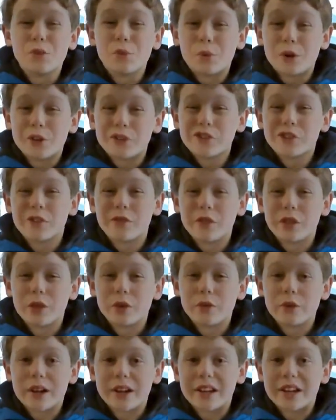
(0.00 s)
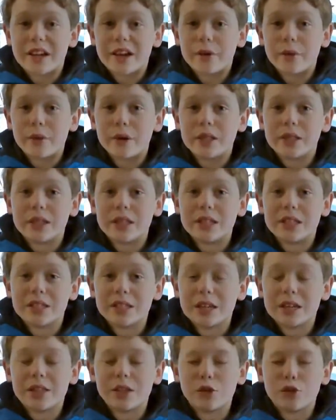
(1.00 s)
If you're watching the video right
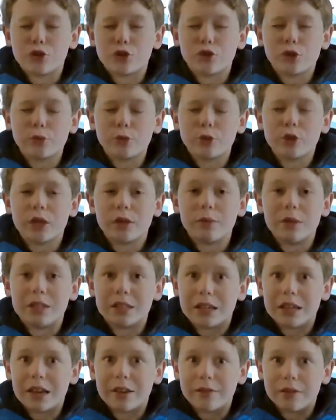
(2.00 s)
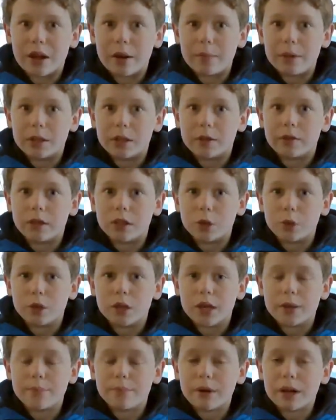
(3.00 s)
now and it's not in the description, that means I have
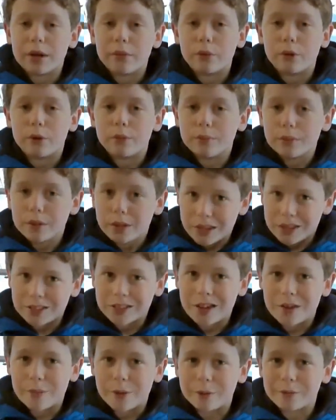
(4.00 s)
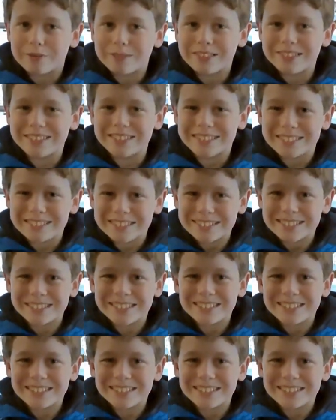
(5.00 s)
not made the video yet, but I will. It's coming.